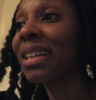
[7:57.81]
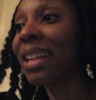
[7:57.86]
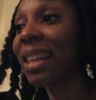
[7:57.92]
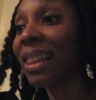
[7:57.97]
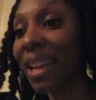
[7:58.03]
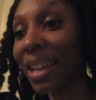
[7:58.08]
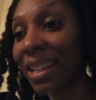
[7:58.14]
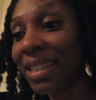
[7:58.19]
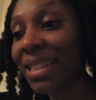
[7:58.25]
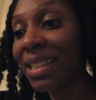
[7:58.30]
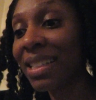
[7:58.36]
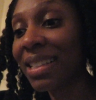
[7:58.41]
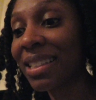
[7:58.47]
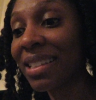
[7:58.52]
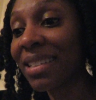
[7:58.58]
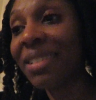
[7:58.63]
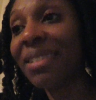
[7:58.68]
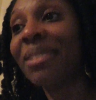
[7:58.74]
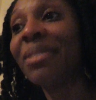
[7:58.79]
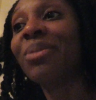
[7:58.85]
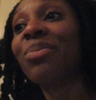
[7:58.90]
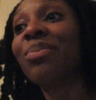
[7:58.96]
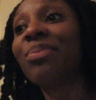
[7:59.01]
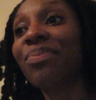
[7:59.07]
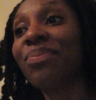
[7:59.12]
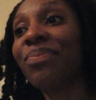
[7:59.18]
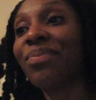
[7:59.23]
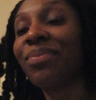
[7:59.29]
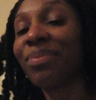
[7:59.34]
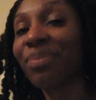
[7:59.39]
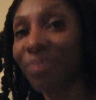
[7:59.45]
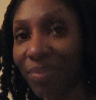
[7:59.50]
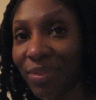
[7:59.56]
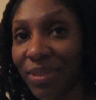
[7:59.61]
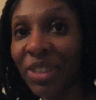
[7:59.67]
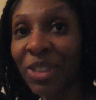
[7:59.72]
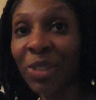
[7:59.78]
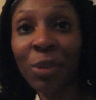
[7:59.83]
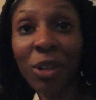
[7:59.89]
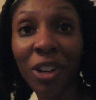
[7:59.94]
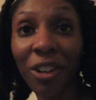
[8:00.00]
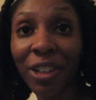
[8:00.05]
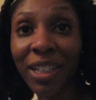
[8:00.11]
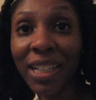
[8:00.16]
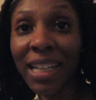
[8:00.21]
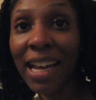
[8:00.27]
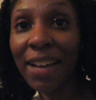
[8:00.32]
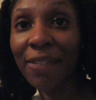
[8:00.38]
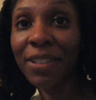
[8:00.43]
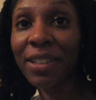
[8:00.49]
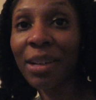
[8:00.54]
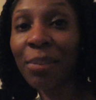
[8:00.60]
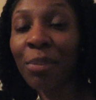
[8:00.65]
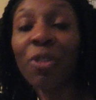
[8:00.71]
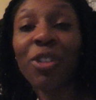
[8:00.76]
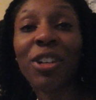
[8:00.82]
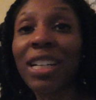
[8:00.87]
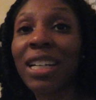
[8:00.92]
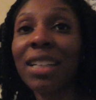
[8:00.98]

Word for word: a lot because I'm already having, I'm already